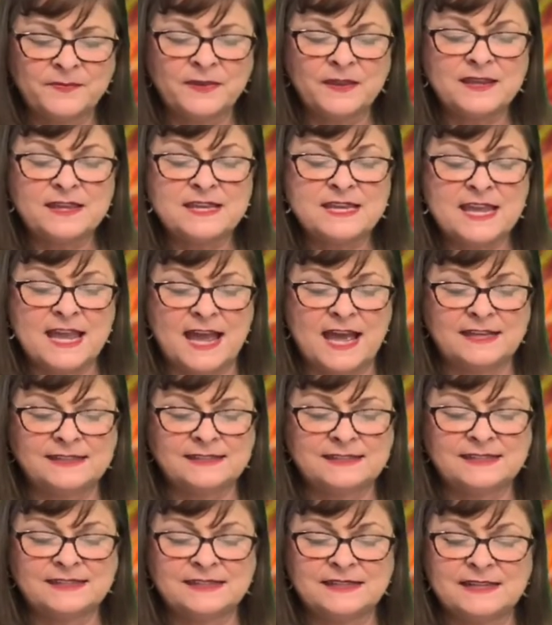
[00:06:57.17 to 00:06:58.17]
Yes,
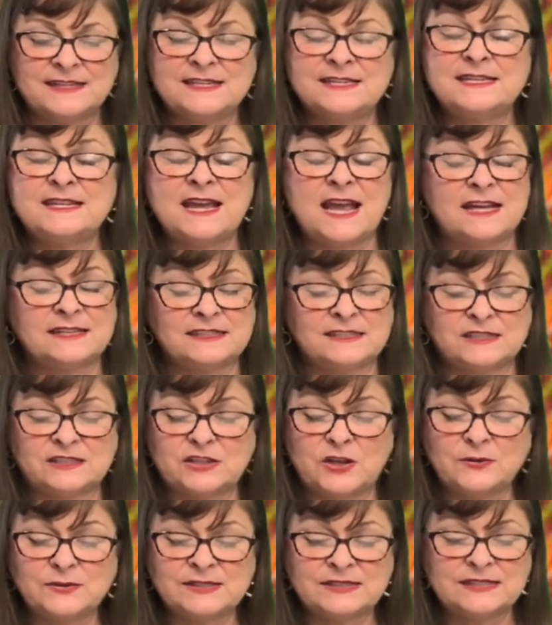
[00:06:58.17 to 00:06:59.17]
yes,
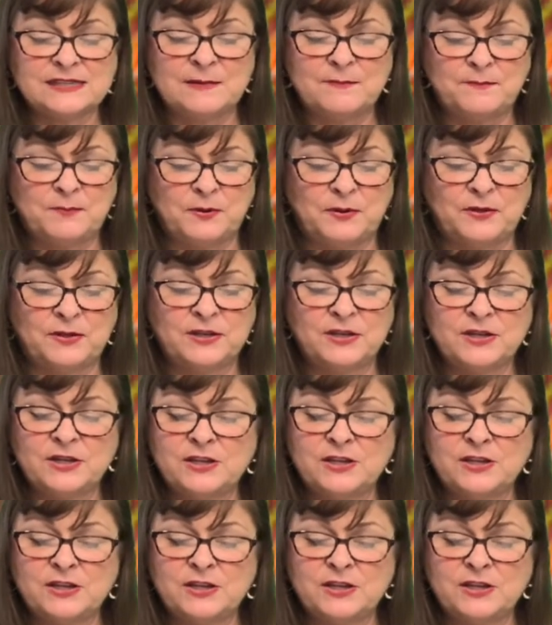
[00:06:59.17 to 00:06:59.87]
so simple.